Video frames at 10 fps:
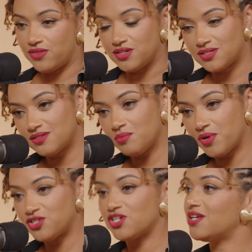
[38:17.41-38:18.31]
this is the
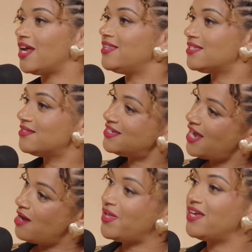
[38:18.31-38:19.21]
budget and this is the
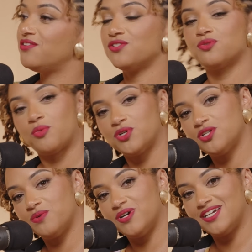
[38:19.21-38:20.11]
timeline and this is what we're
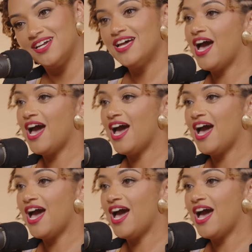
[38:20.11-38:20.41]
doing.